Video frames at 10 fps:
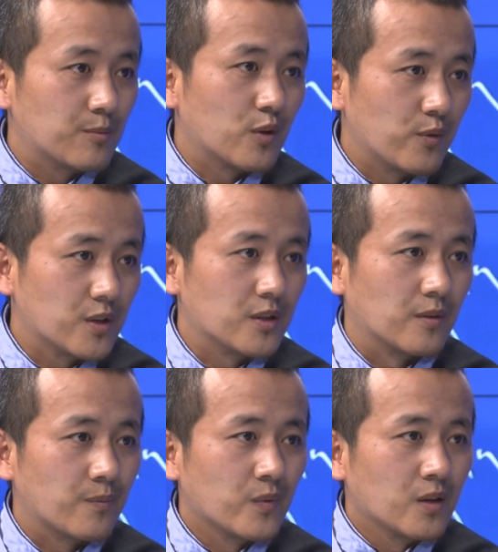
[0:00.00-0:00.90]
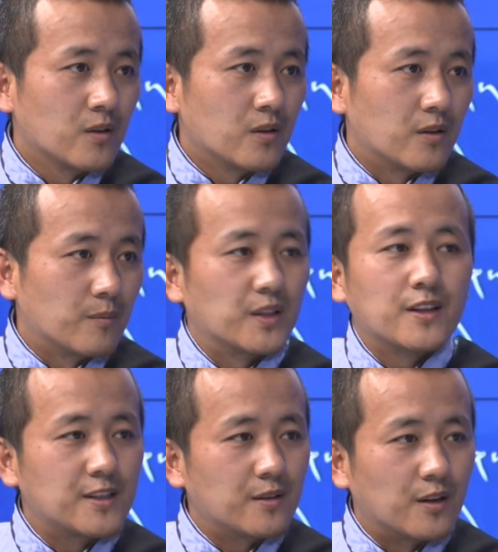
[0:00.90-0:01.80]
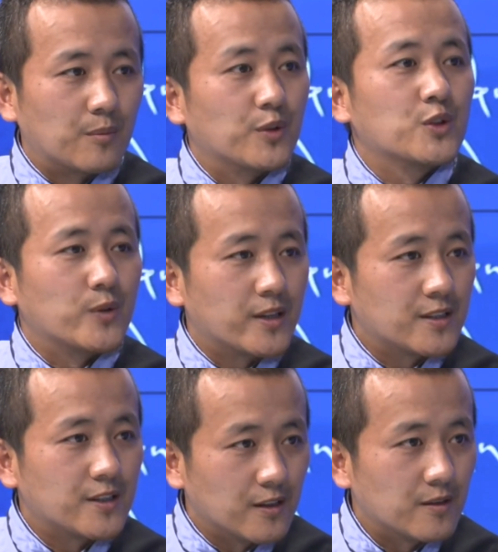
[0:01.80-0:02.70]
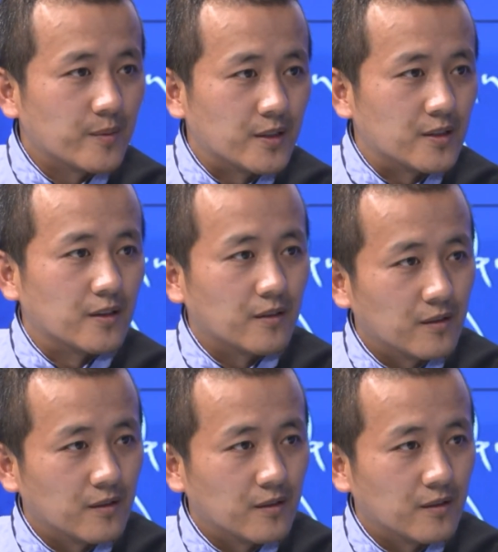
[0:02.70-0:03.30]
profession. But this prejudice still remains here.